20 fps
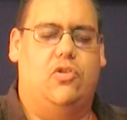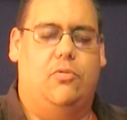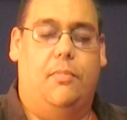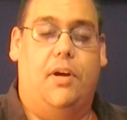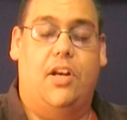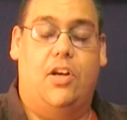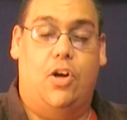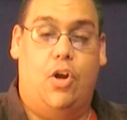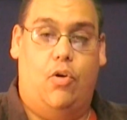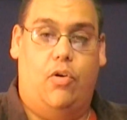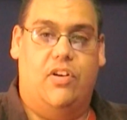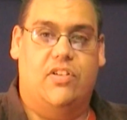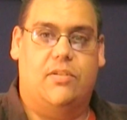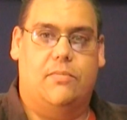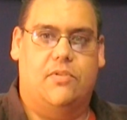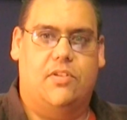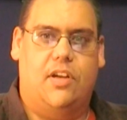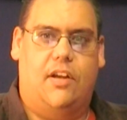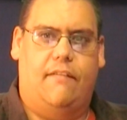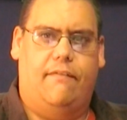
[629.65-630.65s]
You might notice
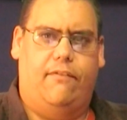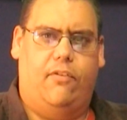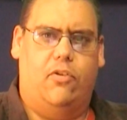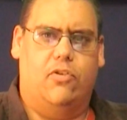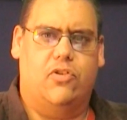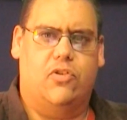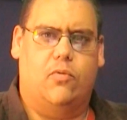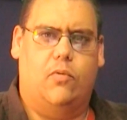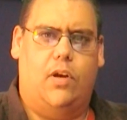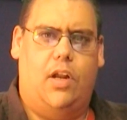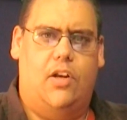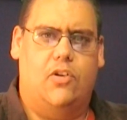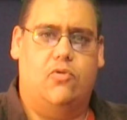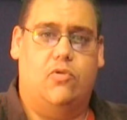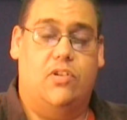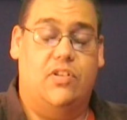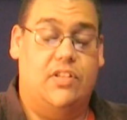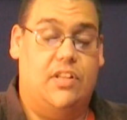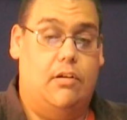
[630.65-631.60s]
I'm saying first three entries.